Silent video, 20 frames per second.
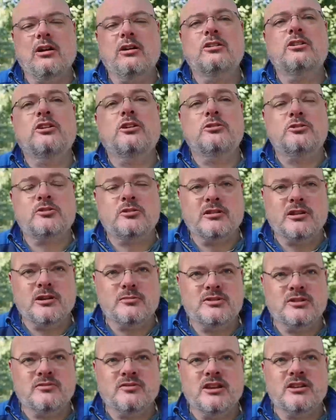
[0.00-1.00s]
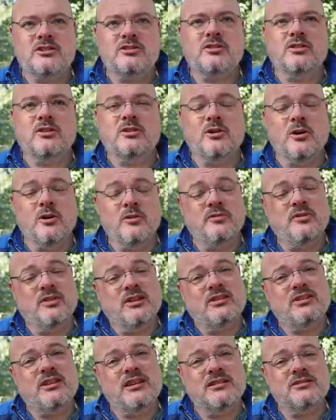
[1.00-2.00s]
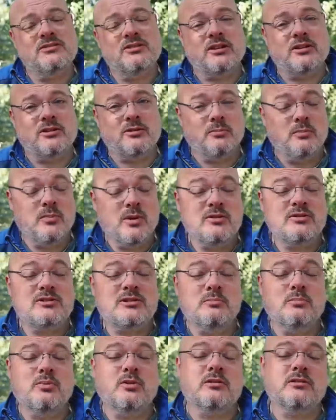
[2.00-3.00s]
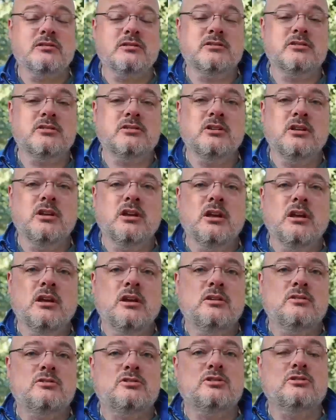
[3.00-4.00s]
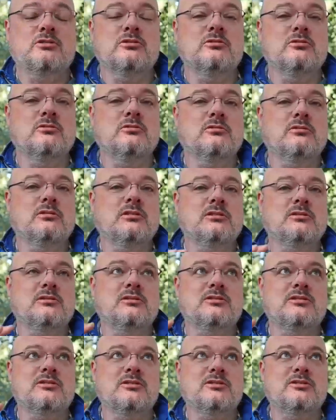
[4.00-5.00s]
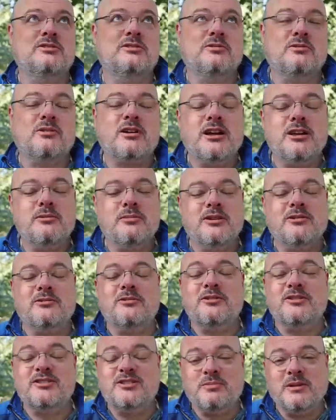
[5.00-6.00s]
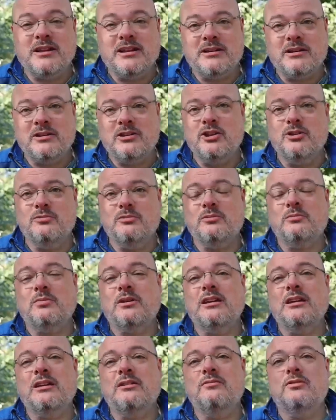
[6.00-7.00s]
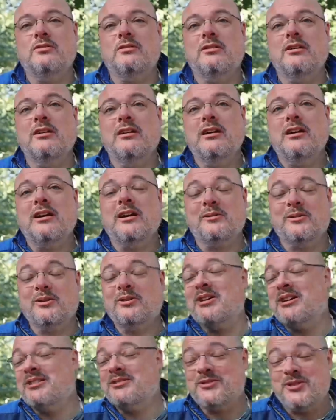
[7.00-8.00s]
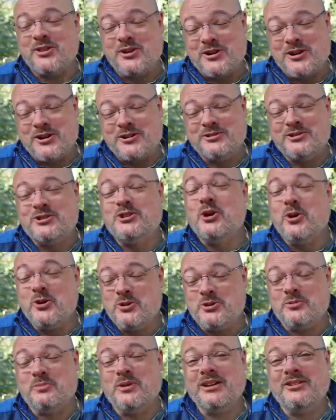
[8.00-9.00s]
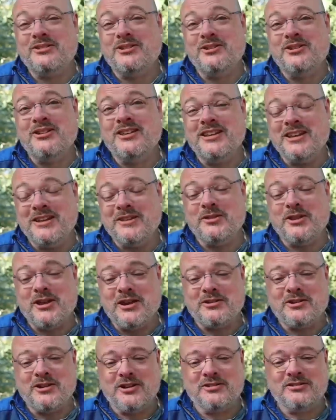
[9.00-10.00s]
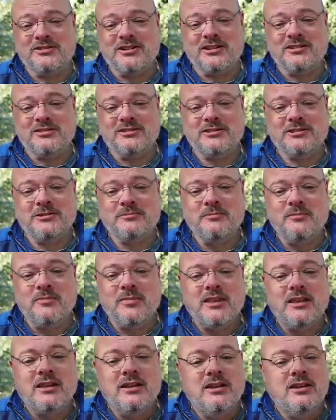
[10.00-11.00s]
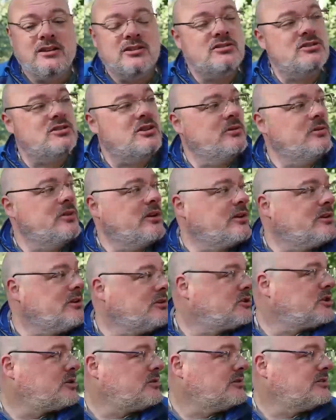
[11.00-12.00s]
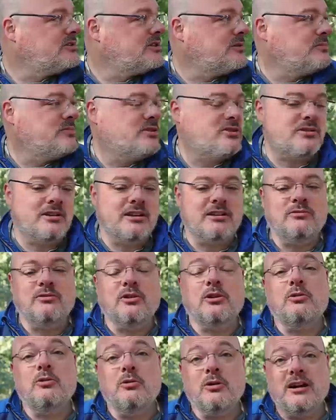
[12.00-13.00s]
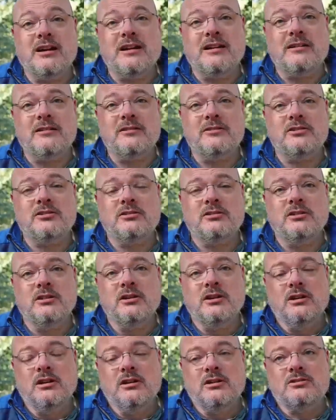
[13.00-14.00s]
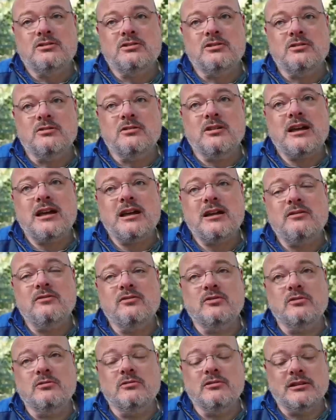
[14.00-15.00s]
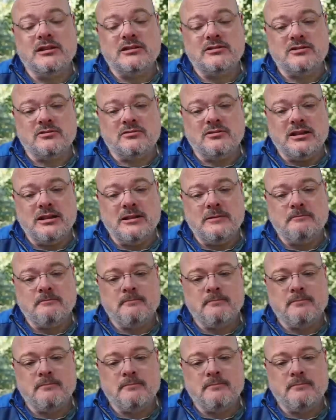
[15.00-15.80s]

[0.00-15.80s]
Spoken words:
cultural observation that often the things that are most important to describing or explaining human behavior are the things that aren't talked about in that context. So the cultural substrate required to have Google SRE,